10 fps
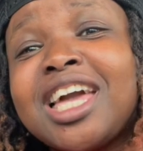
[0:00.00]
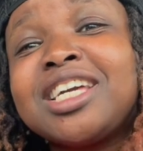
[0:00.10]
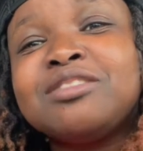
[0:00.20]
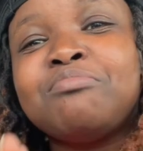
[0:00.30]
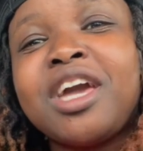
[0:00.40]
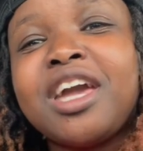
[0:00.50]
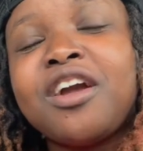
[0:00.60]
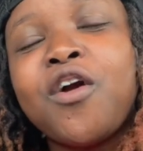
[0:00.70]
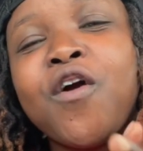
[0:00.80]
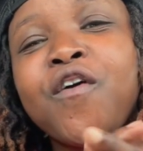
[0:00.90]
Because, man,
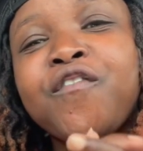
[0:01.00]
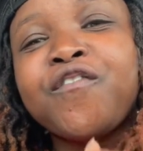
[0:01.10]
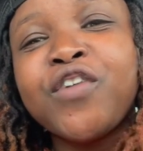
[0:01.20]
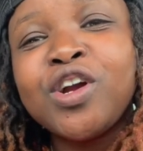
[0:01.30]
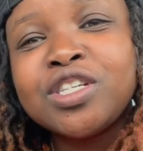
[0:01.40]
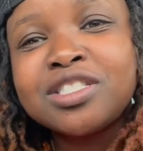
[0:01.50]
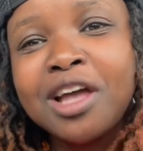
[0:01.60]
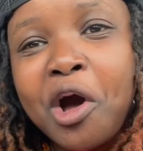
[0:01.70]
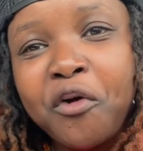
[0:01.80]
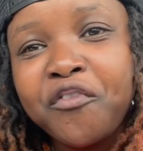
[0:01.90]
first
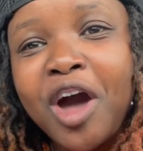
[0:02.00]
off,